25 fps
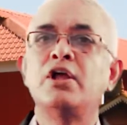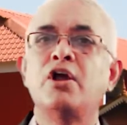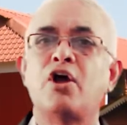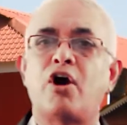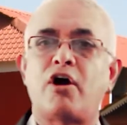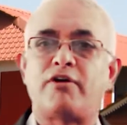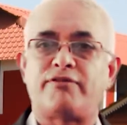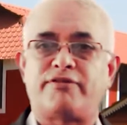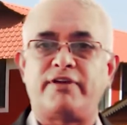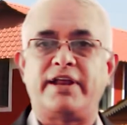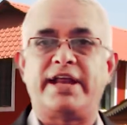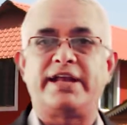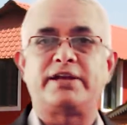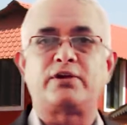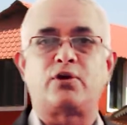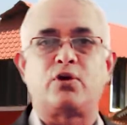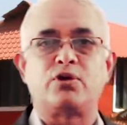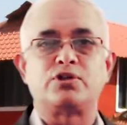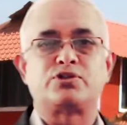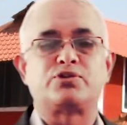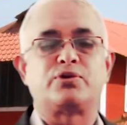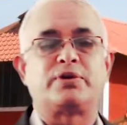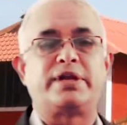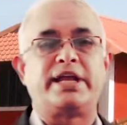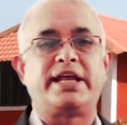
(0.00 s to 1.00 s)
Of late,
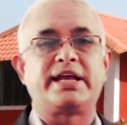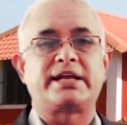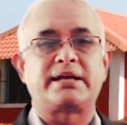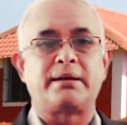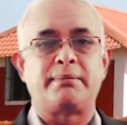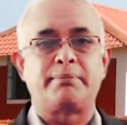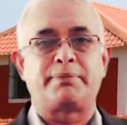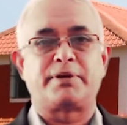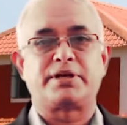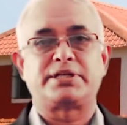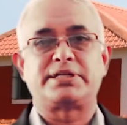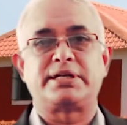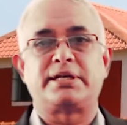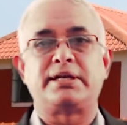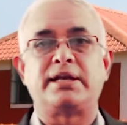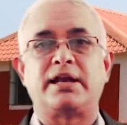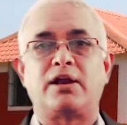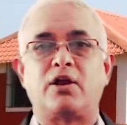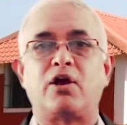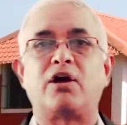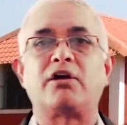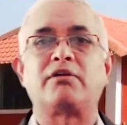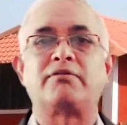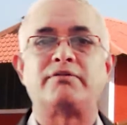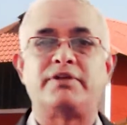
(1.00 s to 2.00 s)
also decompression
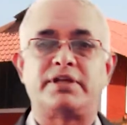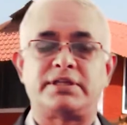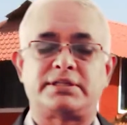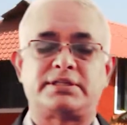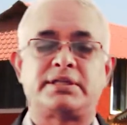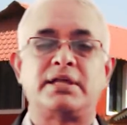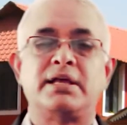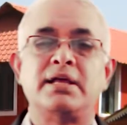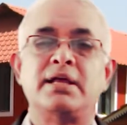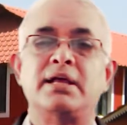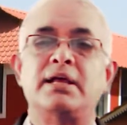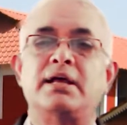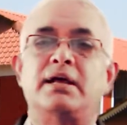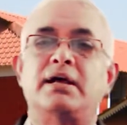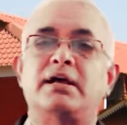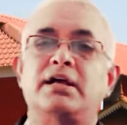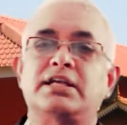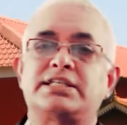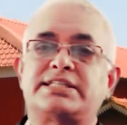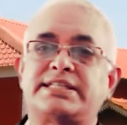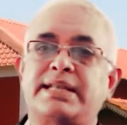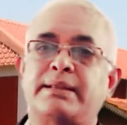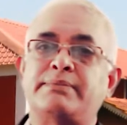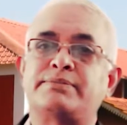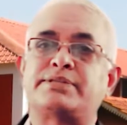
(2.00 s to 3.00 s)
along with
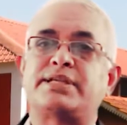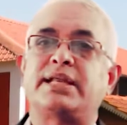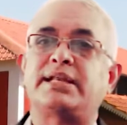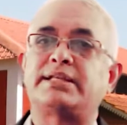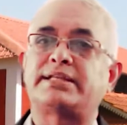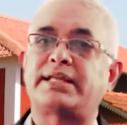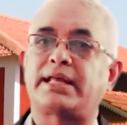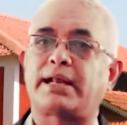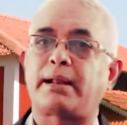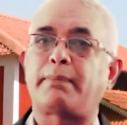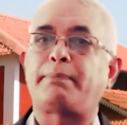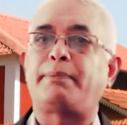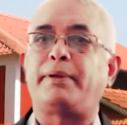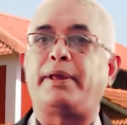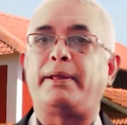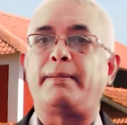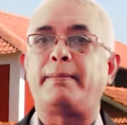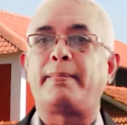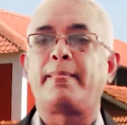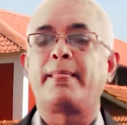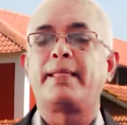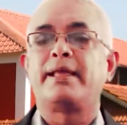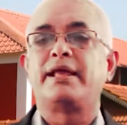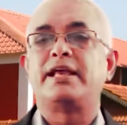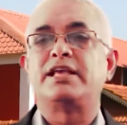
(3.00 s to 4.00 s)
stem cell
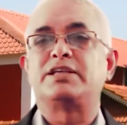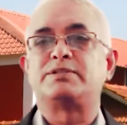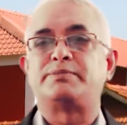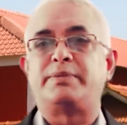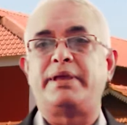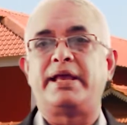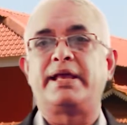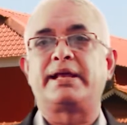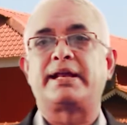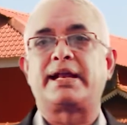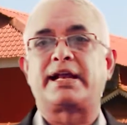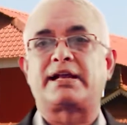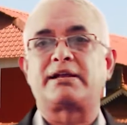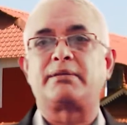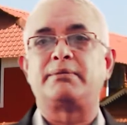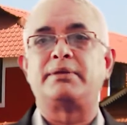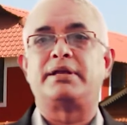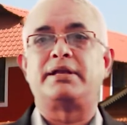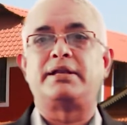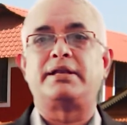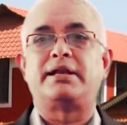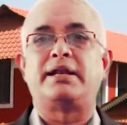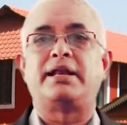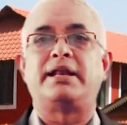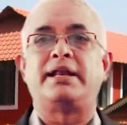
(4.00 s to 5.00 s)
therapy is being
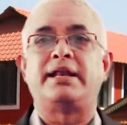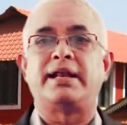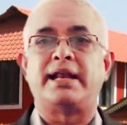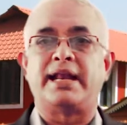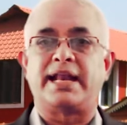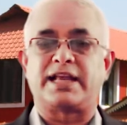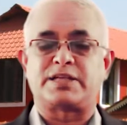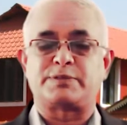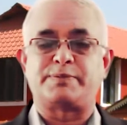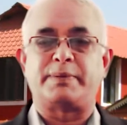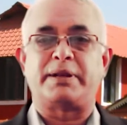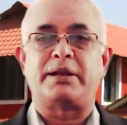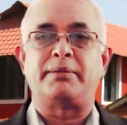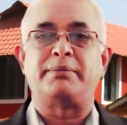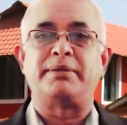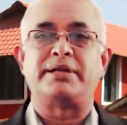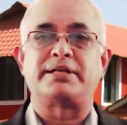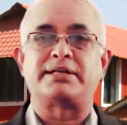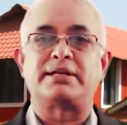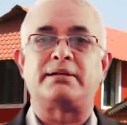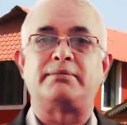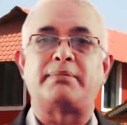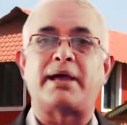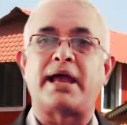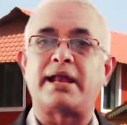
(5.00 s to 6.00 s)
recommended in an
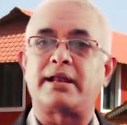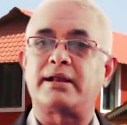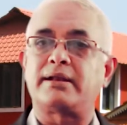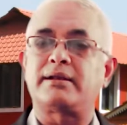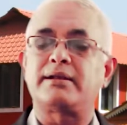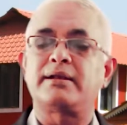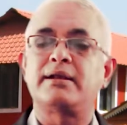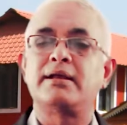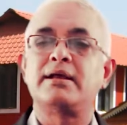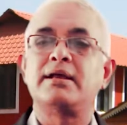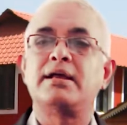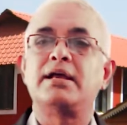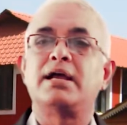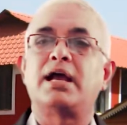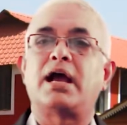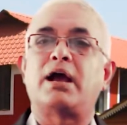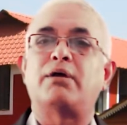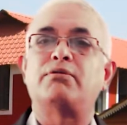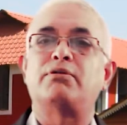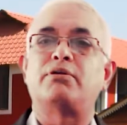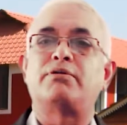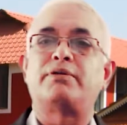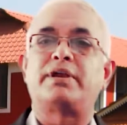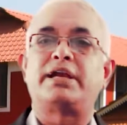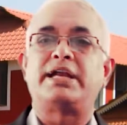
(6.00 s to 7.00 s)
experimental manner.
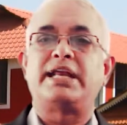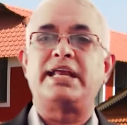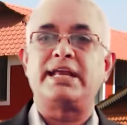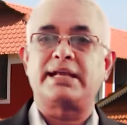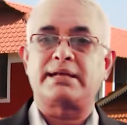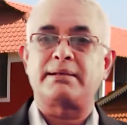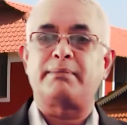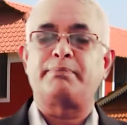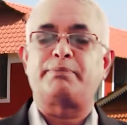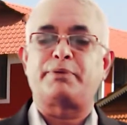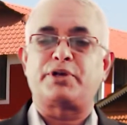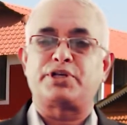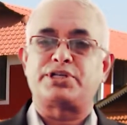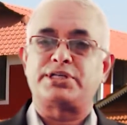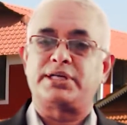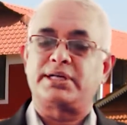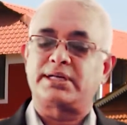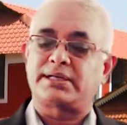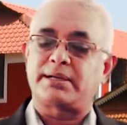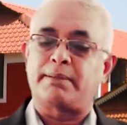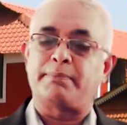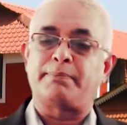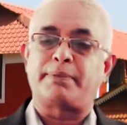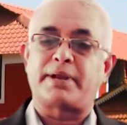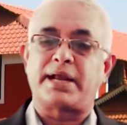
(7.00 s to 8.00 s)
However,
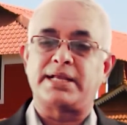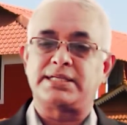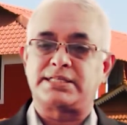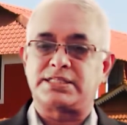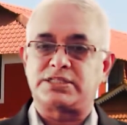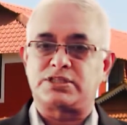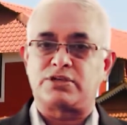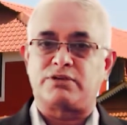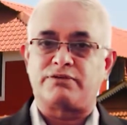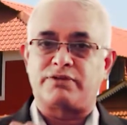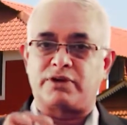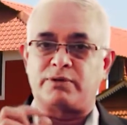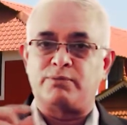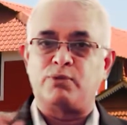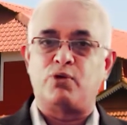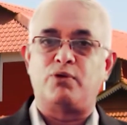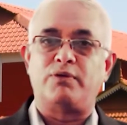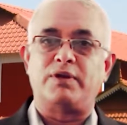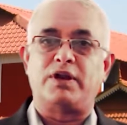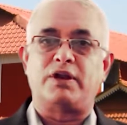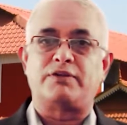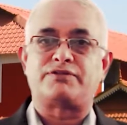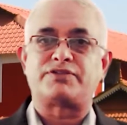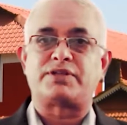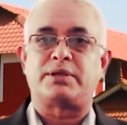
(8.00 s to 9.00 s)
decompression comprises of
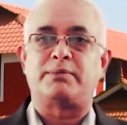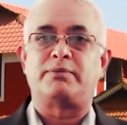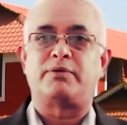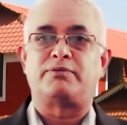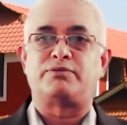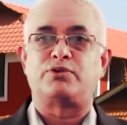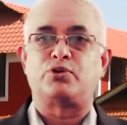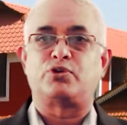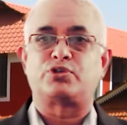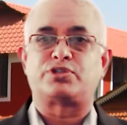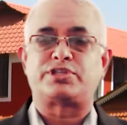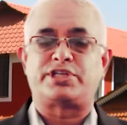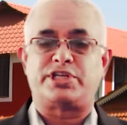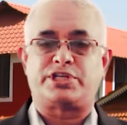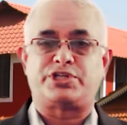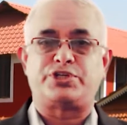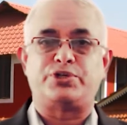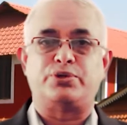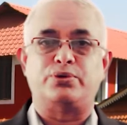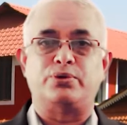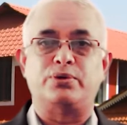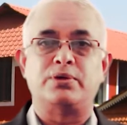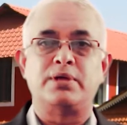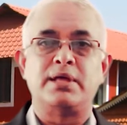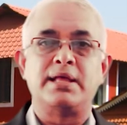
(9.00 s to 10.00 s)
removal of some of those
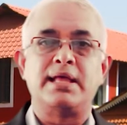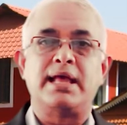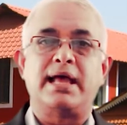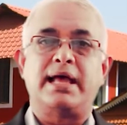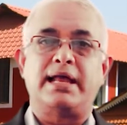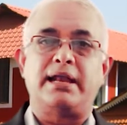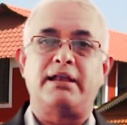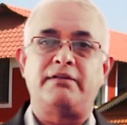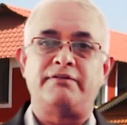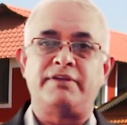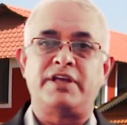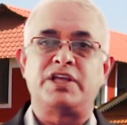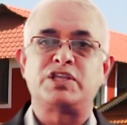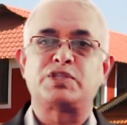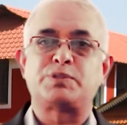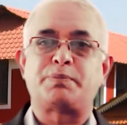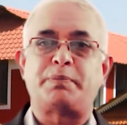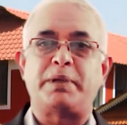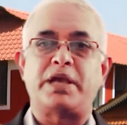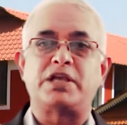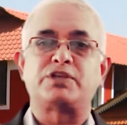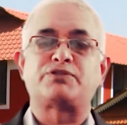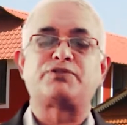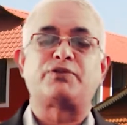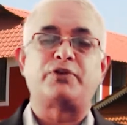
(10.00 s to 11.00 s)
tissue, allowing
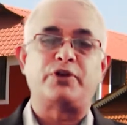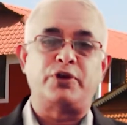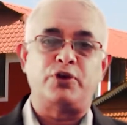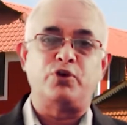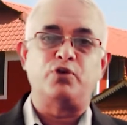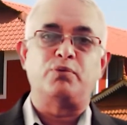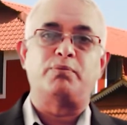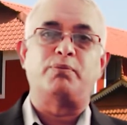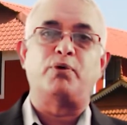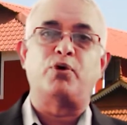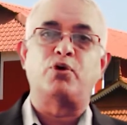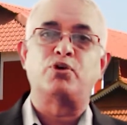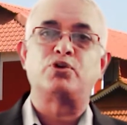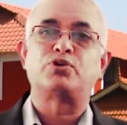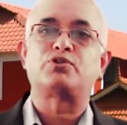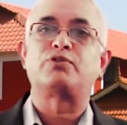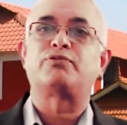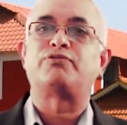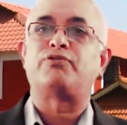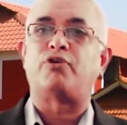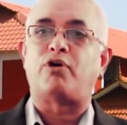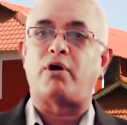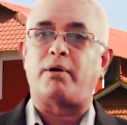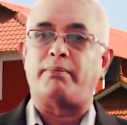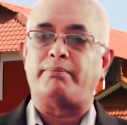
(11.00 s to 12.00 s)
space for new bone to
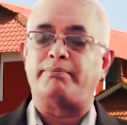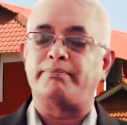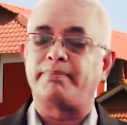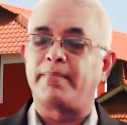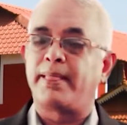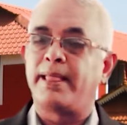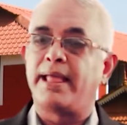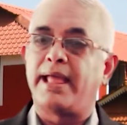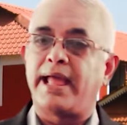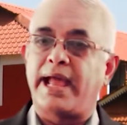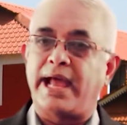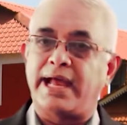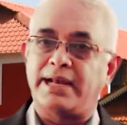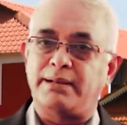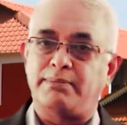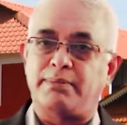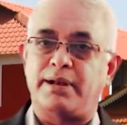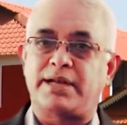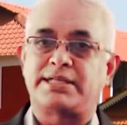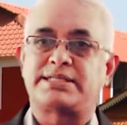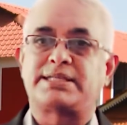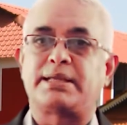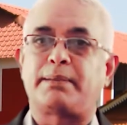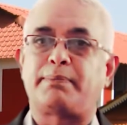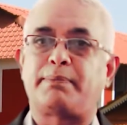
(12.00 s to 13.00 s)
form and
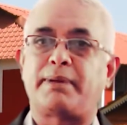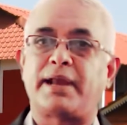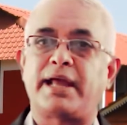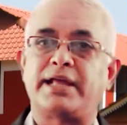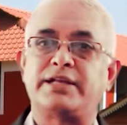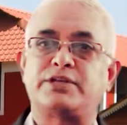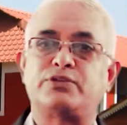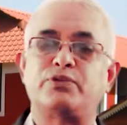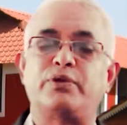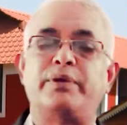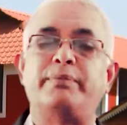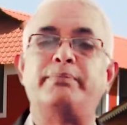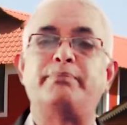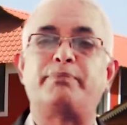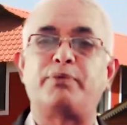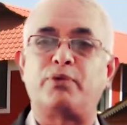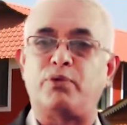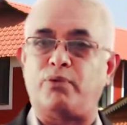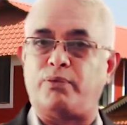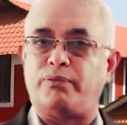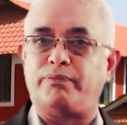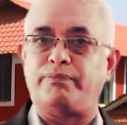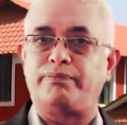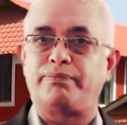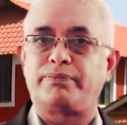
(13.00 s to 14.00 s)
blood supply to
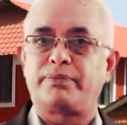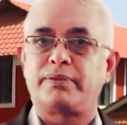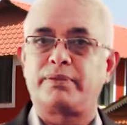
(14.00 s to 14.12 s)
improve.